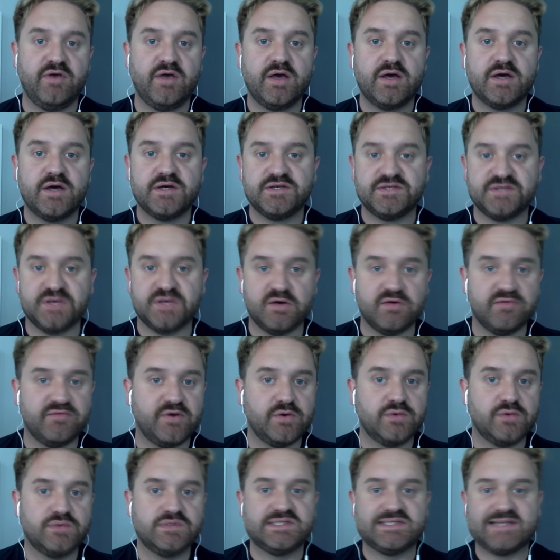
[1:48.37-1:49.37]
cell
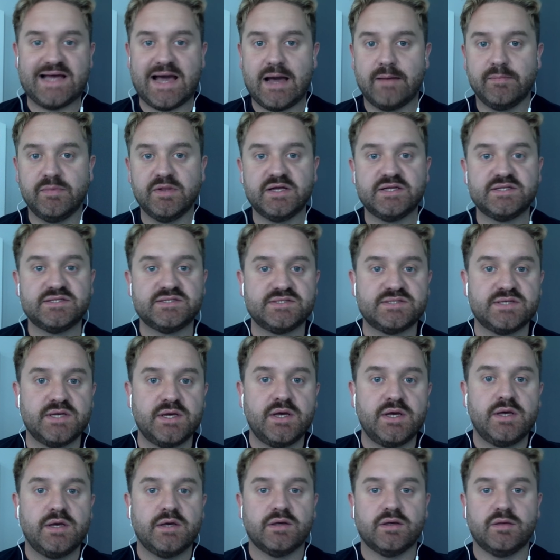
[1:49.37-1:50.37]
phones, tablets,
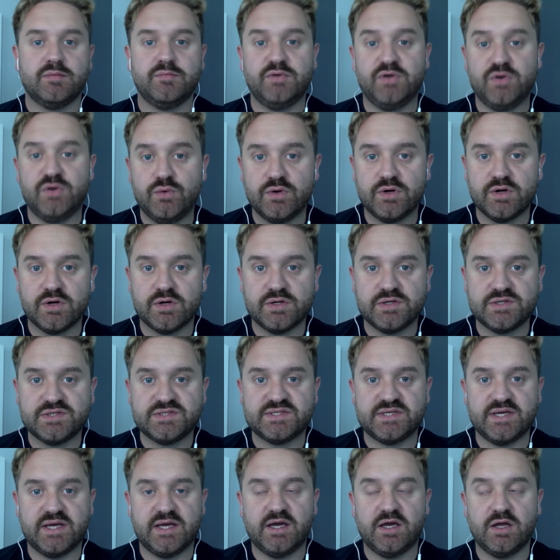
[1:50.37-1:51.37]

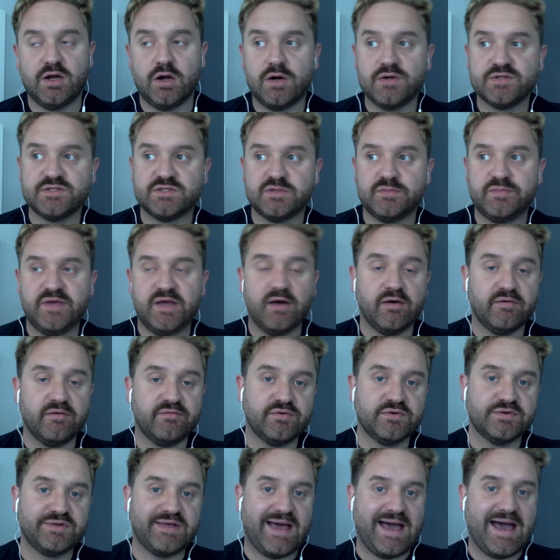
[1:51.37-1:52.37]
computers. It could also be
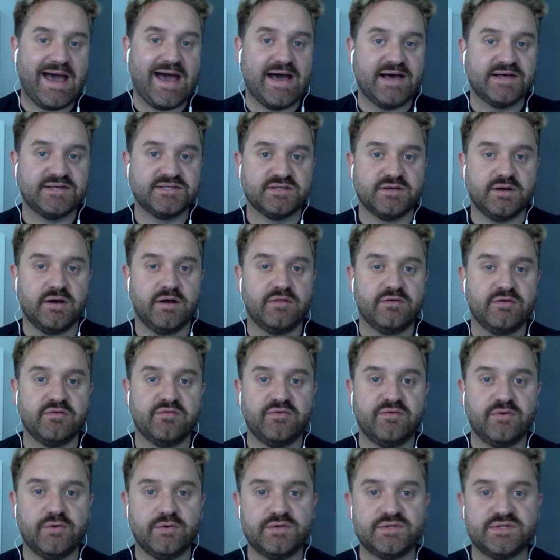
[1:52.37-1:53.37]
helpful to ask other
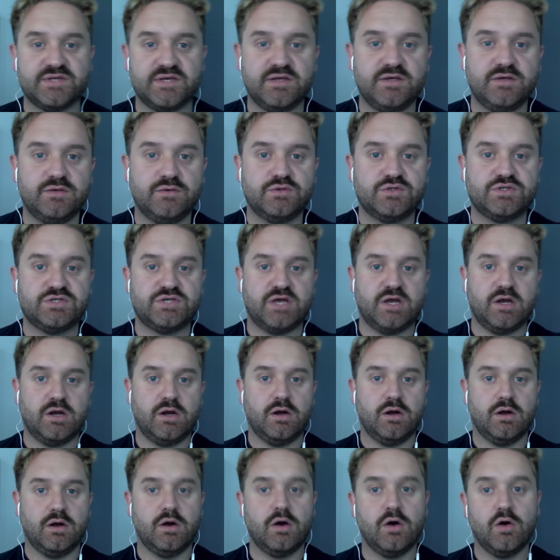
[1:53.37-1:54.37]
folks that you
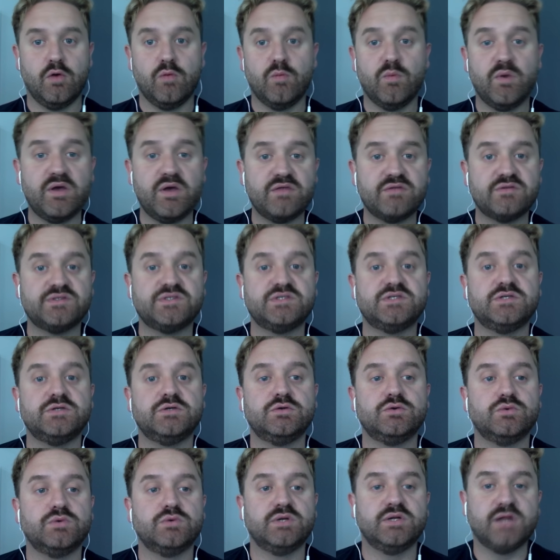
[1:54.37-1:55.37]
share a home with
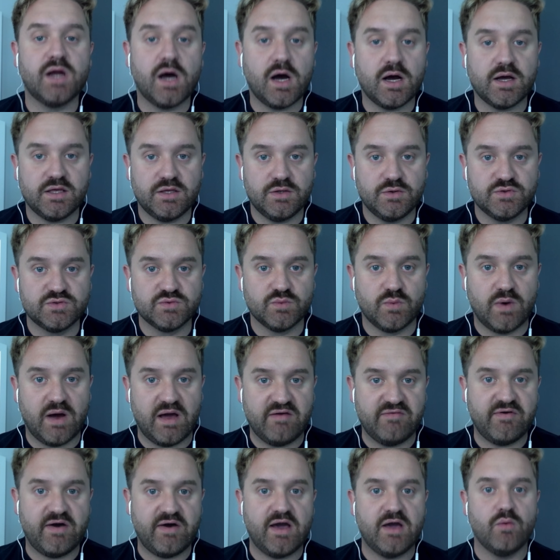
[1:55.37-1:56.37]
to not use
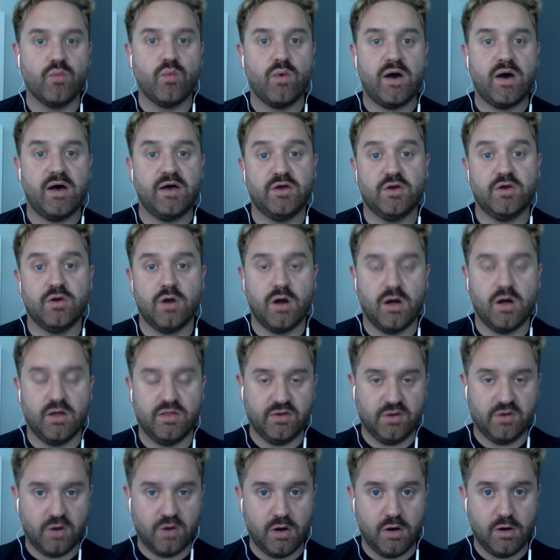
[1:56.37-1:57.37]
Wi-Fi while you're on
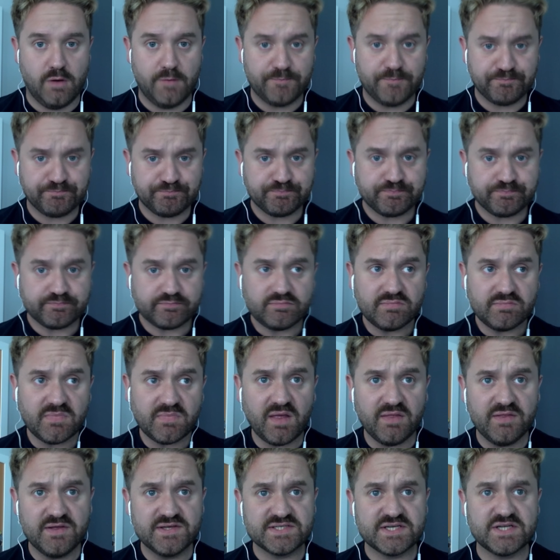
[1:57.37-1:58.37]
the call.
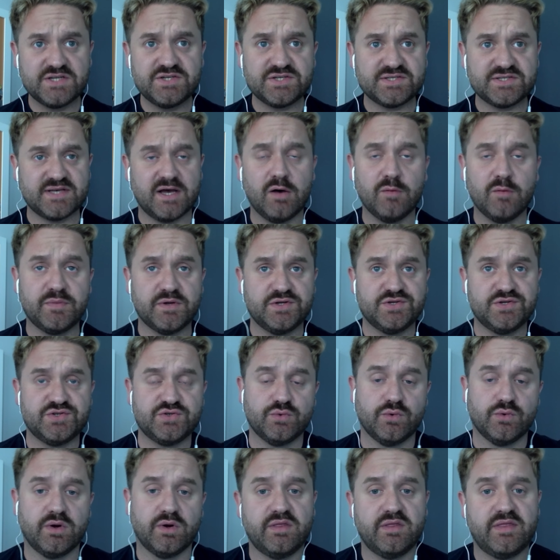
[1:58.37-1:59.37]
This can just help
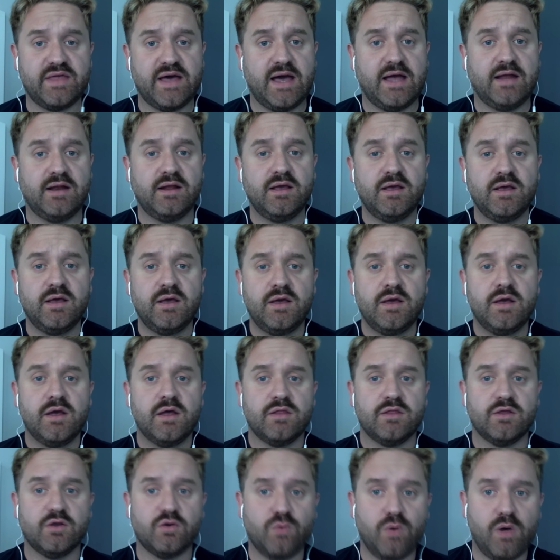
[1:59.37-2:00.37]
ensure that
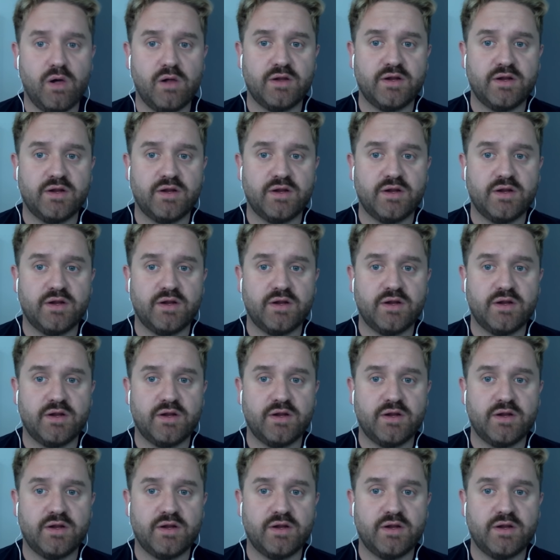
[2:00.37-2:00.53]
the quality